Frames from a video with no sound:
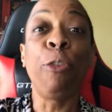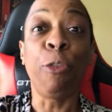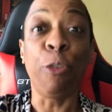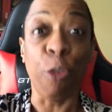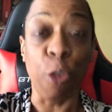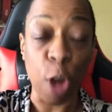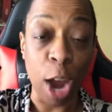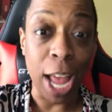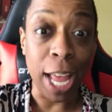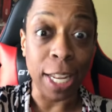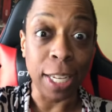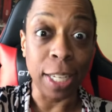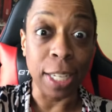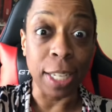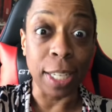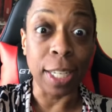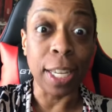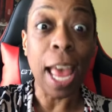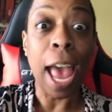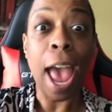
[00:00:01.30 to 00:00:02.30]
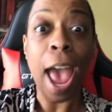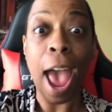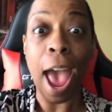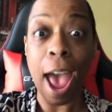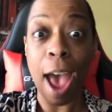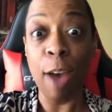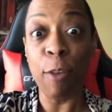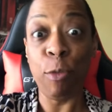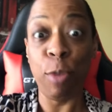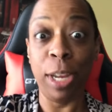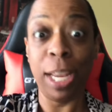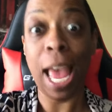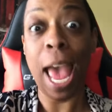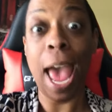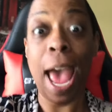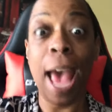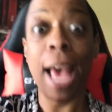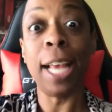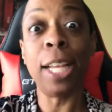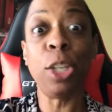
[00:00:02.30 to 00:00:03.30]
Friends,
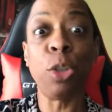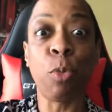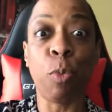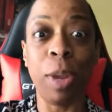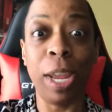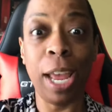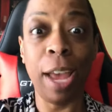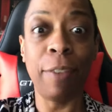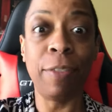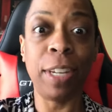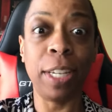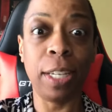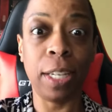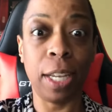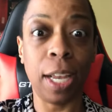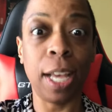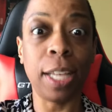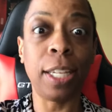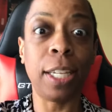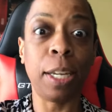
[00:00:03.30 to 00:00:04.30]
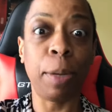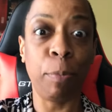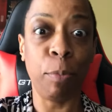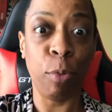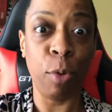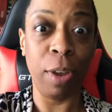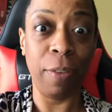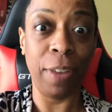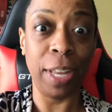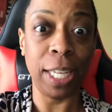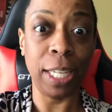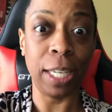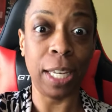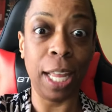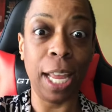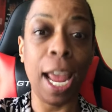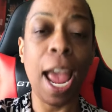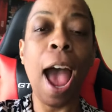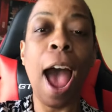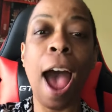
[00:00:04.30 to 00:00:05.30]
as we have discussed
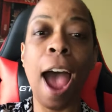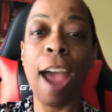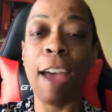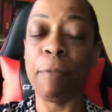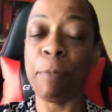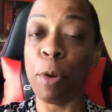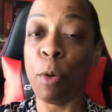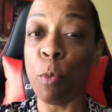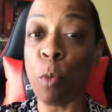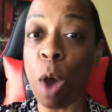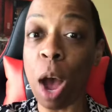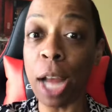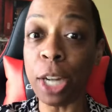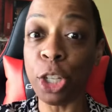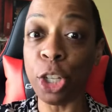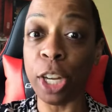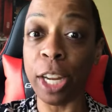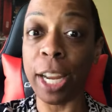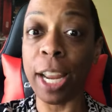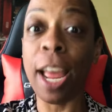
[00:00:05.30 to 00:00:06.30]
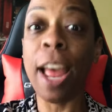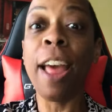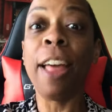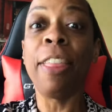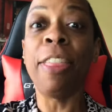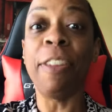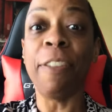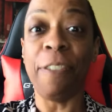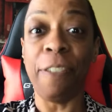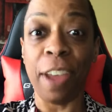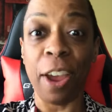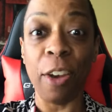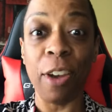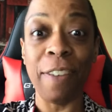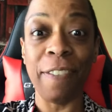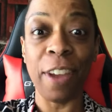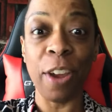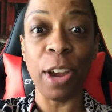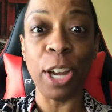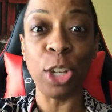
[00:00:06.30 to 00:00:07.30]
previously, I have been watching the very,
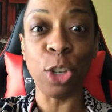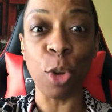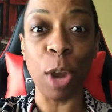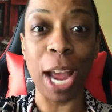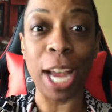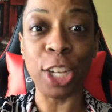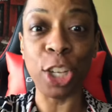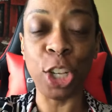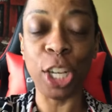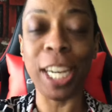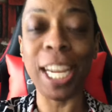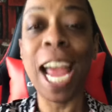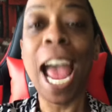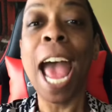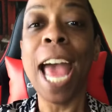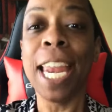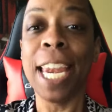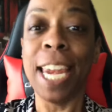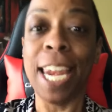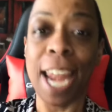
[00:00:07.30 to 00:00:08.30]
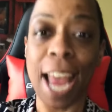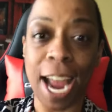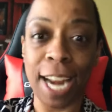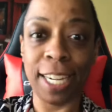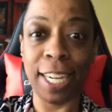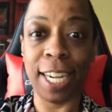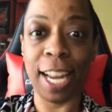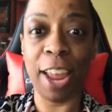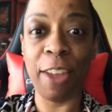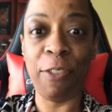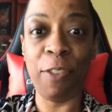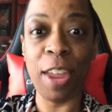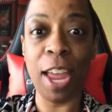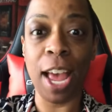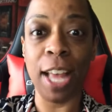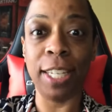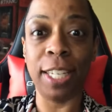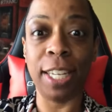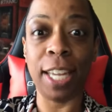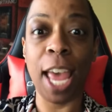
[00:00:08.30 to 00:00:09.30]
very trashy 90 Day
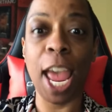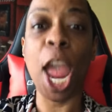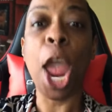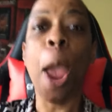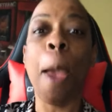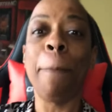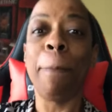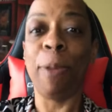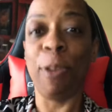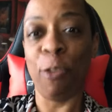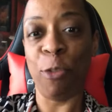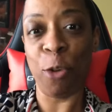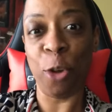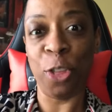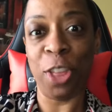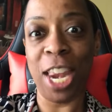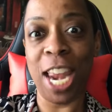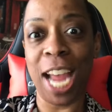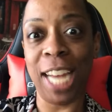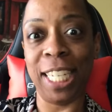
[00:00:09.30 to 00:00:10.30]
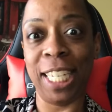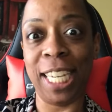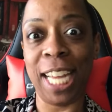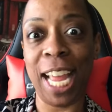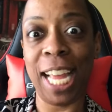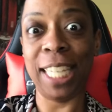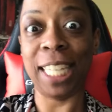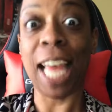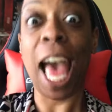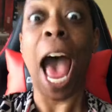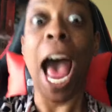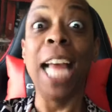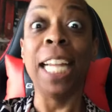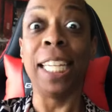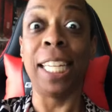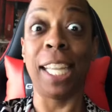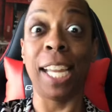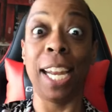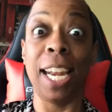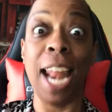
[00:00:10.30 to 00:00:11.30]
Fiancé Before the 90 Days.
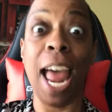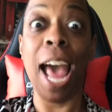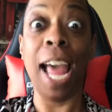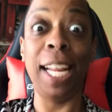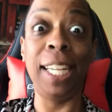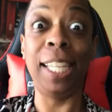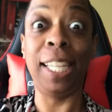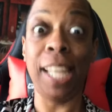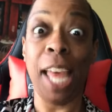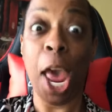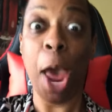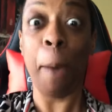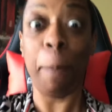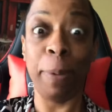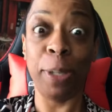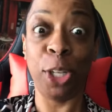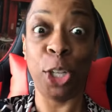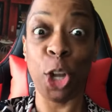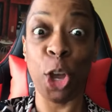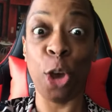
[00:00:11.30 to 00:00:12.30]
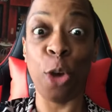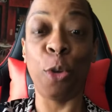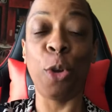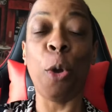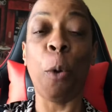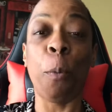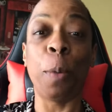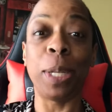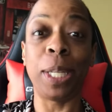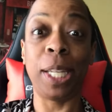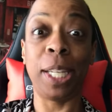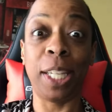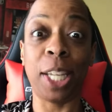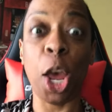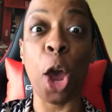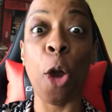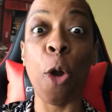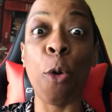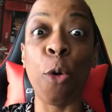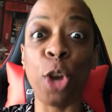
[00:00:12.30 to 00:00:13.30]
Tonight's episode was
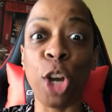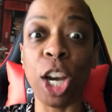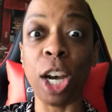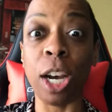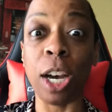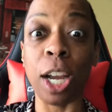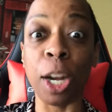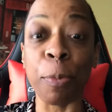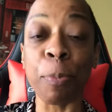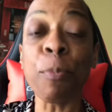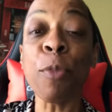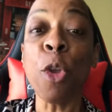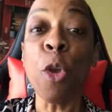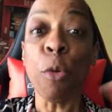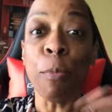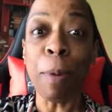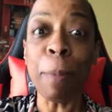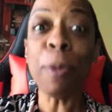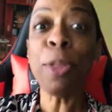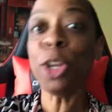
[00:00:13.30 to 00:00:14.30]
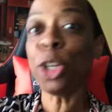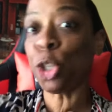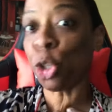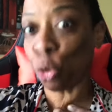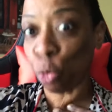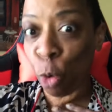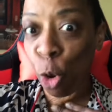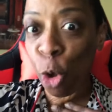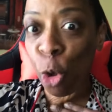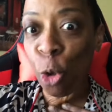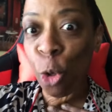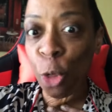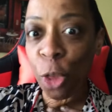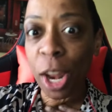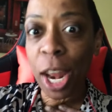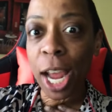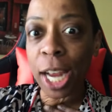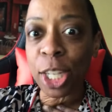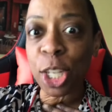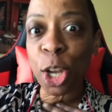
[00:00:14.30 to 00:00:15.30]
so good. Remember the troll that
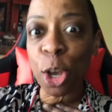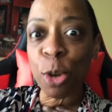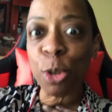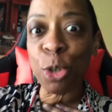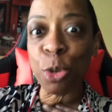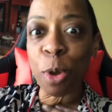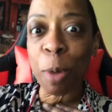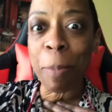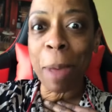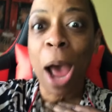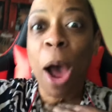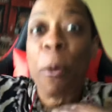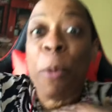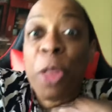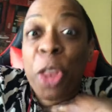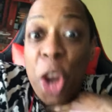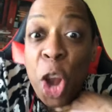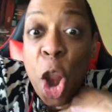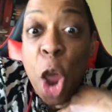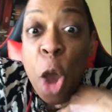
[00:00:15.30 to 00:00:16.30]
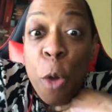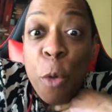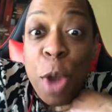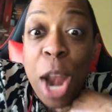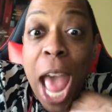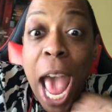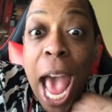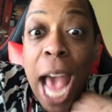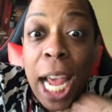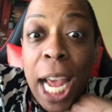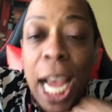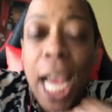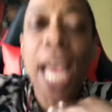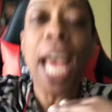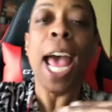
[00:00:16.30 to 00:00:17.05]
I told you about with no neck?